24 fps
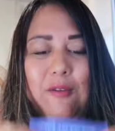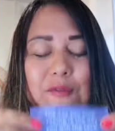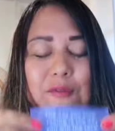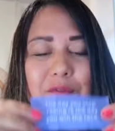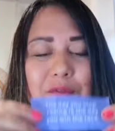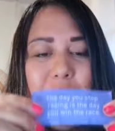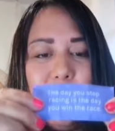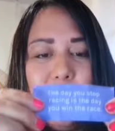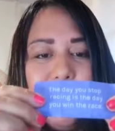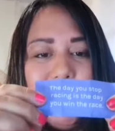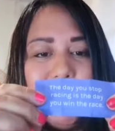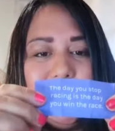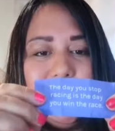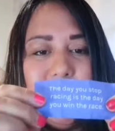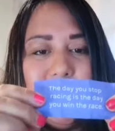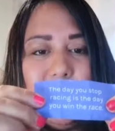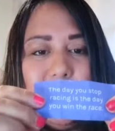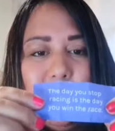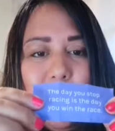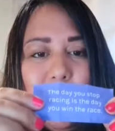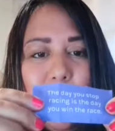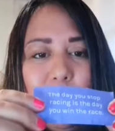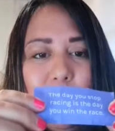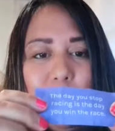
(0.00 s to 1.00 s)
Focus in
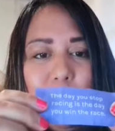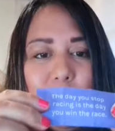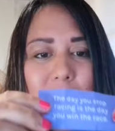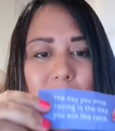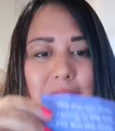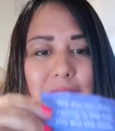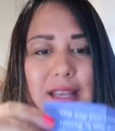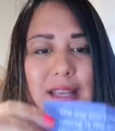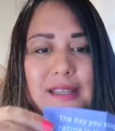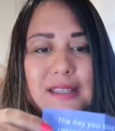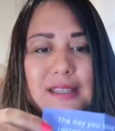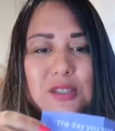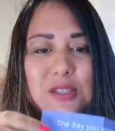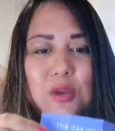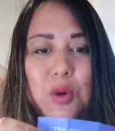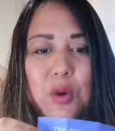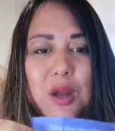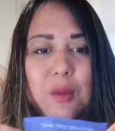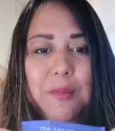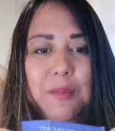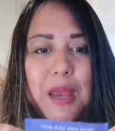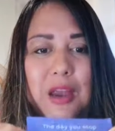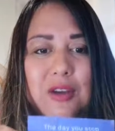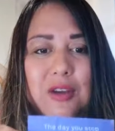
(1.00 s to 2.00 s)
your own race. Don't
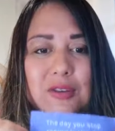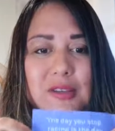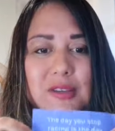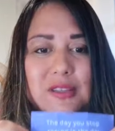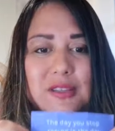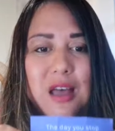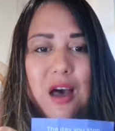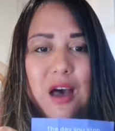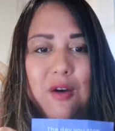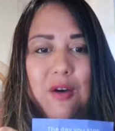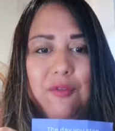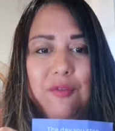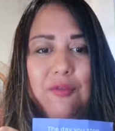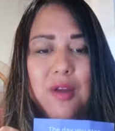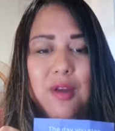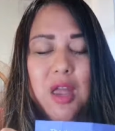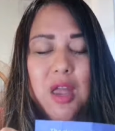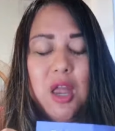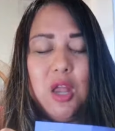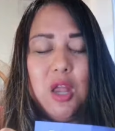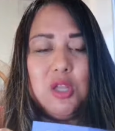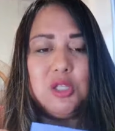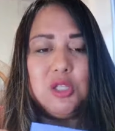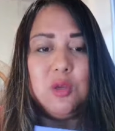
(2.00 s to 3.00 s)
compare yourself
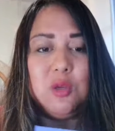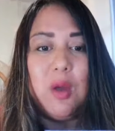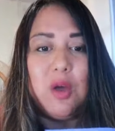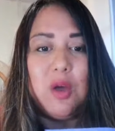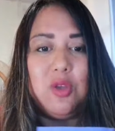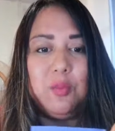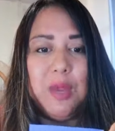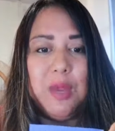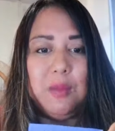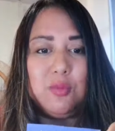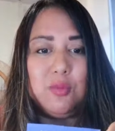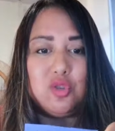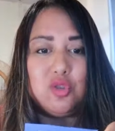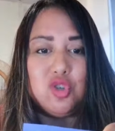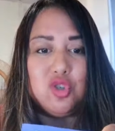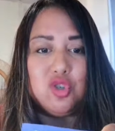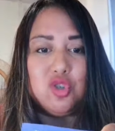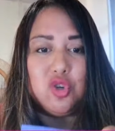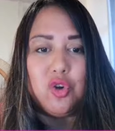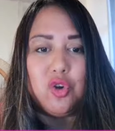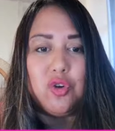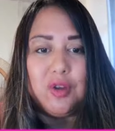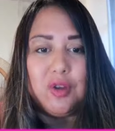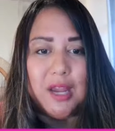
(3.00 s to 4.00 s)
to other people's
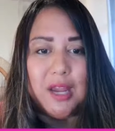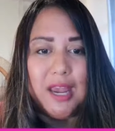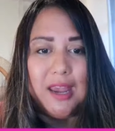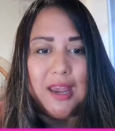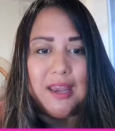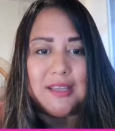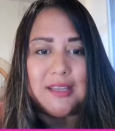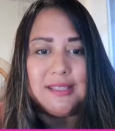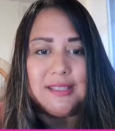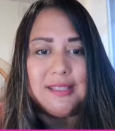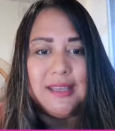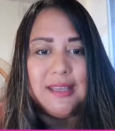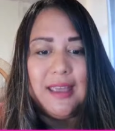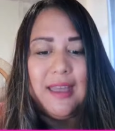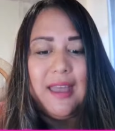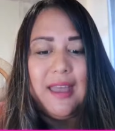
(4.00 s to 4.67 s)
journeys.